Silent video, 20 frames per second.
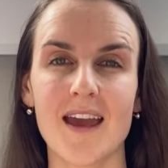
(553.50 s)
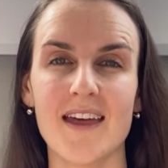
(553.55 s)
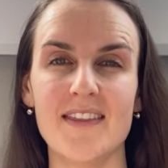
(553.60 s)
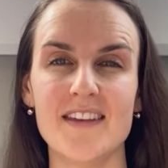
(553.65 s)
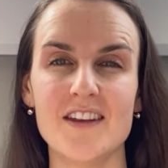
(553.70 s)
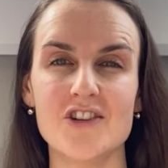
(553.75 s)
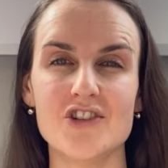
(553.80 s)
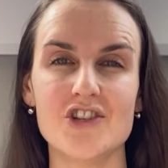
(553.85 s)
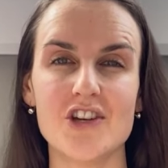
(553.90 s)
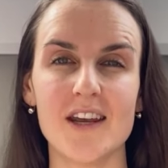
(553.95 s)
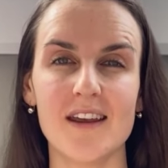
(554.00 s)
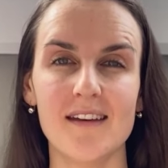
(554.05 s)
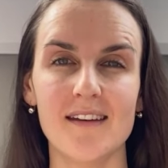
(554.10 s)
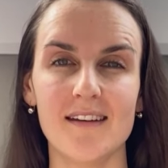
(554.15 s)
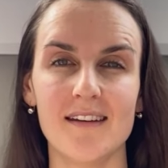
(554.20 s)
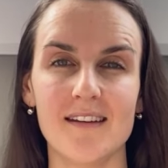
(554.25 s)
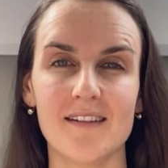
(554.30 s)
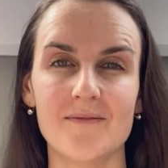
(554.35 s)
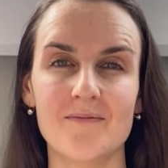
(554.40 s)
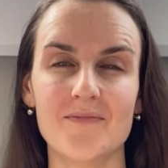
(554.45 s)
And then
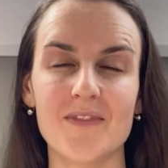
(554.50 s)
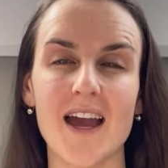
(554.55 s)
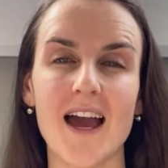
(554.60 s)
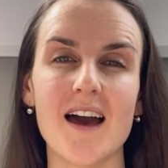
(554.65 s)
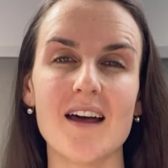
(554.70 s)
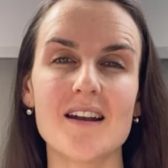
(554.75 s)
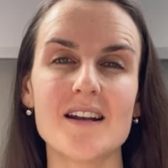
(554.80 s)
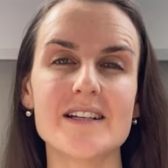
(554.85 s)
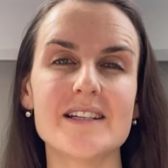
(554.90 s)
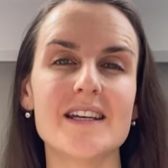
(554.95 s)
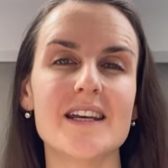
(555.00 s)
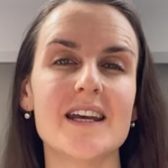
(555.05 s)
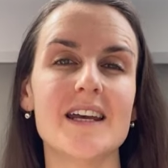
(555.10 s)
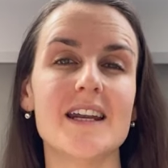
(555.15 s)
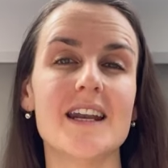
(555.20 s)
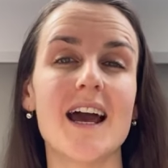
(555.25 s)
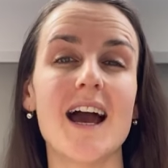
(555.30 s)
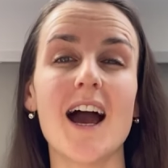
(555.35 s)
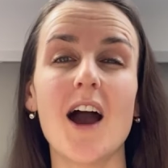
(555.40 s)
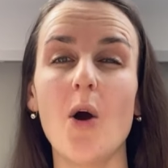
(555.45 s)
checking in. Out of
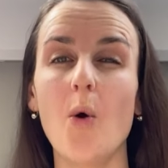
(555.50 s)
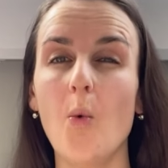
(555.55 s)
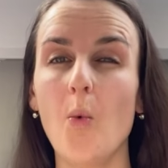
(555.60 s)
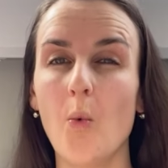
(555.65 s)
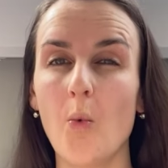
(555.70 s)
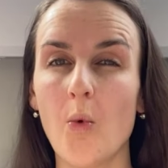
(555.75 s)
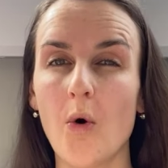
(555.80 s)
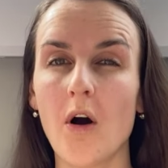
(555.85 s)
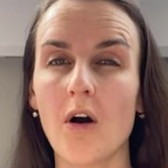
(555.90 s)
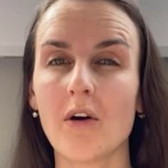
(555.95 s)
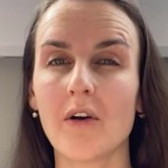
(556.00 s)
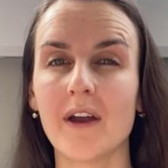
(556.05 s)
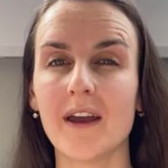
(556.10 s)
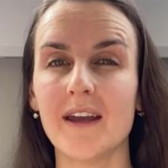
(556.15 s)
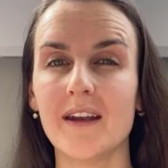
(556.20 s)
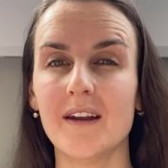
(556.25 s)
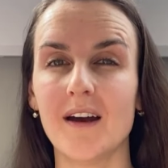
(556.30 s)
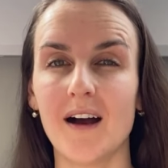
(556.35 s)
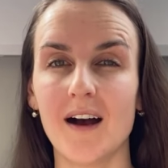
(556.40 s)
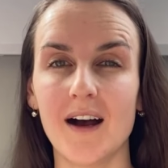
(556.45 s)
10, how
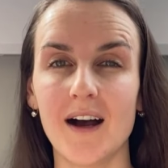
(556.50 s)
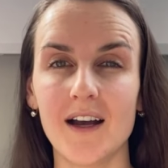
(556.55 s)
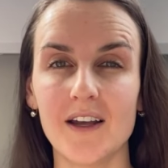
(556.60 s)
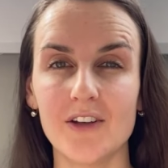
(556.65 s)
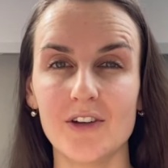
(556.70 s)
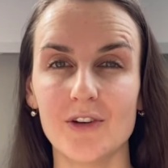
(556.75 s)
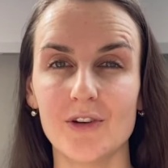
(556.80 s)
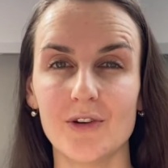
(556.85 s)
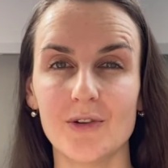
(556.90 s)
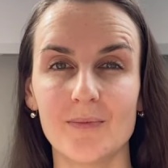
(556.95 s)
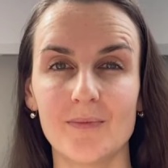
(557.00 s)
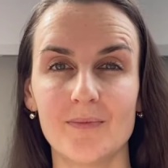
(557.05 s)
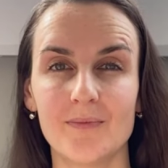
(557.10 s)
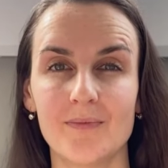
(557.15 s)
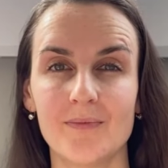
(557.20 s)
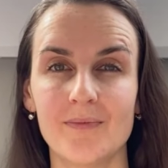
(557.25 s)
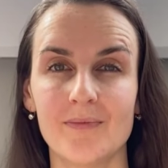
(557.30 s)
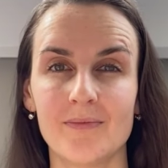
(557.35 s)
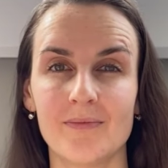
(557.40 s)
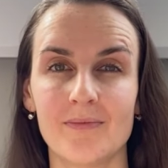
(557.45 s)
worried are you
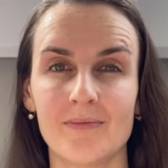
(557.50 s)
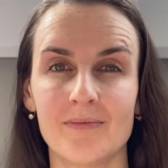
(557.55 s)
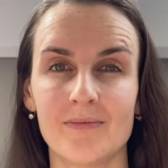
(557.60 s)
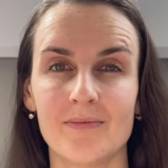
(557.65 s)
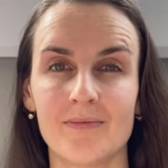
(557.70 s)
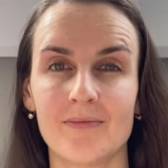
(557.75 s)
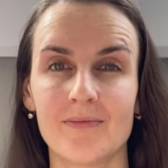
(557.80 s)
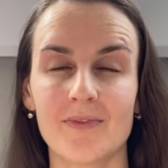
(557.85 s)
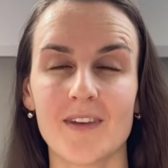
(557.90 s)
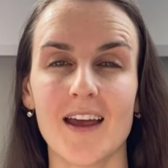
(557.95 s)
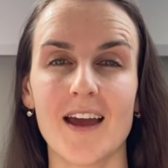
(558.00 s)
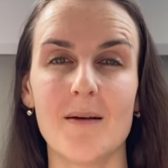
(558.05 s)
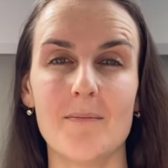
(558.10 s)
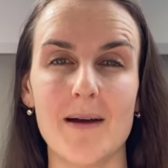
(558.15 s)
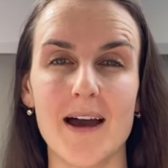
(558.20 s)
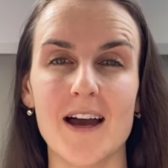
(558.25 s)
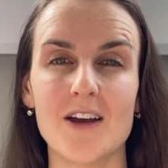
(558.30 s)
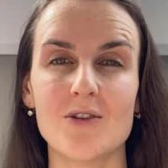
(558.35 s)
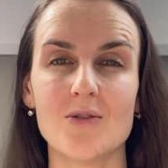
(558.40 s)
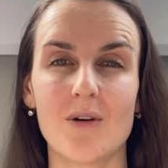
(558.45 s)

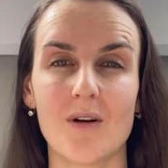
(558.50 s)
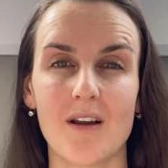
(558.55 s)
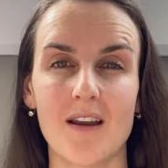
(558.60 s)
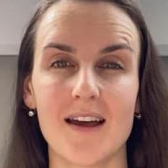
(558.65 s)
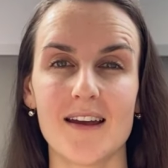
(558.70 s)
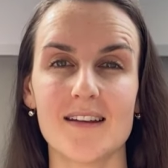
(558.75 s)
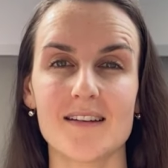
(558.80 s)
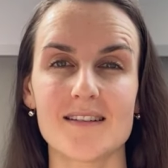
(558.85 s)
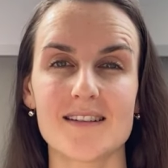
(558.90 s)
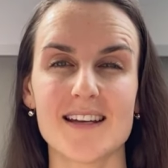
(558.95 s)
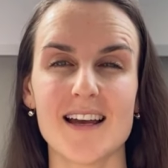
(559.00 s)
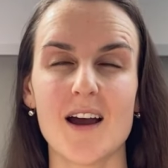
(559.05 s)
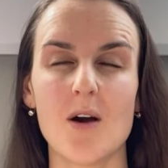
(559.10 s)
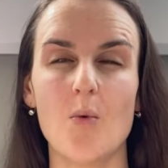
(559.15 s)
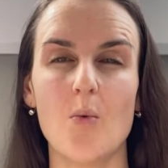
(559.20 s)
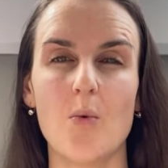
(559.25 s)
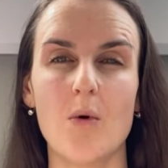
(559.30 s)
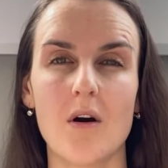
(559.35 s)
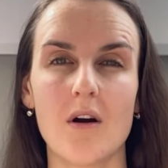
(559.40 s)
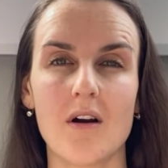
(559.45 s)
about your clients? How
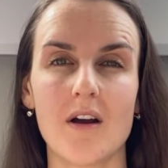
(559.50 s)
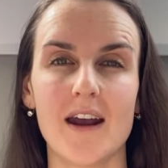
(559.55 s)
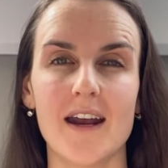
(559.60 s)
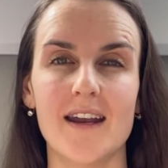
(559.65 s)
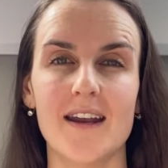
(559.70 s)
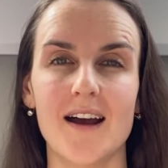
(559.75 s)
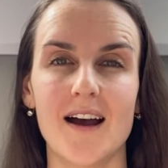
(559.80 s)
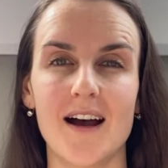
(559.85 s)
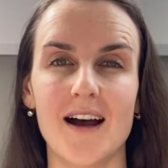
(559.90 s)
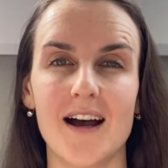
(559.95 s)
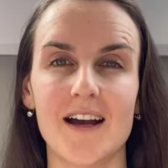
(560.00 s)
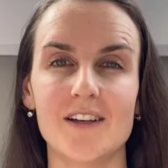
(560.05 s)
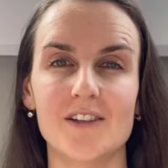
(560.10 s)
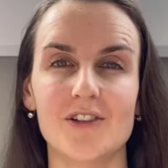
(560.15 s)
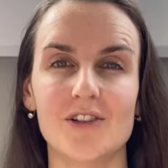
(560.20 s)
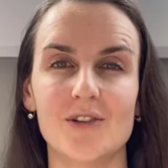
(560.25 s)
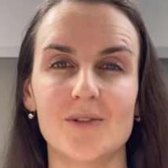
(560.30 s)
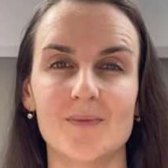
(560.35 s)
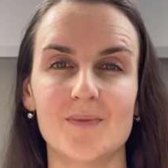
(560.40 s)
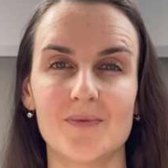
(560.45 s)
worried are
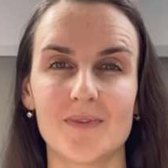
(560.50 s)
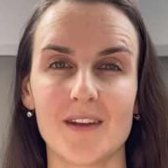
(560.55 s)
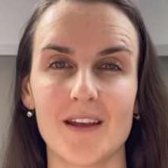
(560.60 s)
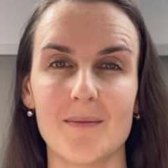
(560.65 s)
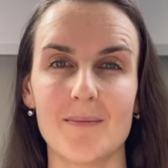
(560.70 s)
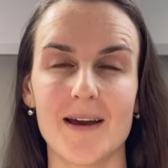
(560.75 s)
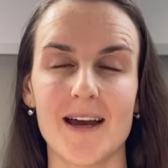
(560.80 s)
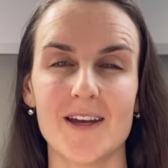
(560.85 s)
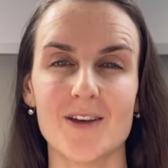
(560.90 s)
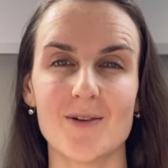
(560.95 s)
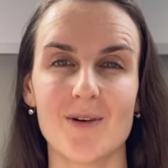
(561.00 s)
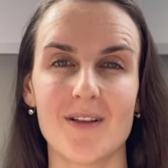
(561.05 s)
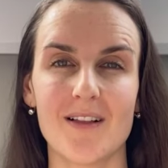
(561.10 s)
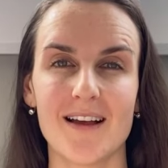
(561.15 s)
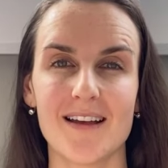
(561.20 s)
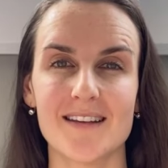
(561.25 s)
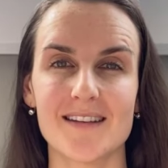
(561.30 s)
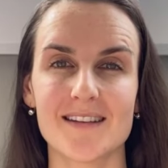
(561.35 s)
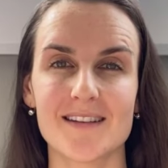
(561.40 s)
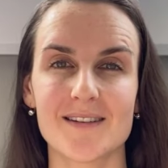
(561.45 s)
you about your
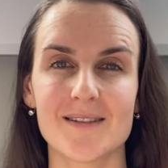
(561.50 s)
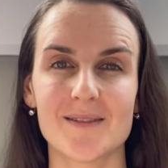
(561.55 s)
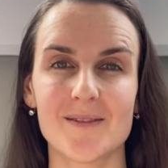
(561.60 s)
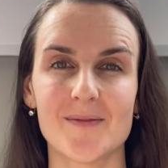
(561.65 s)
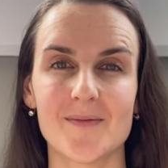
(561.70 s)
clients?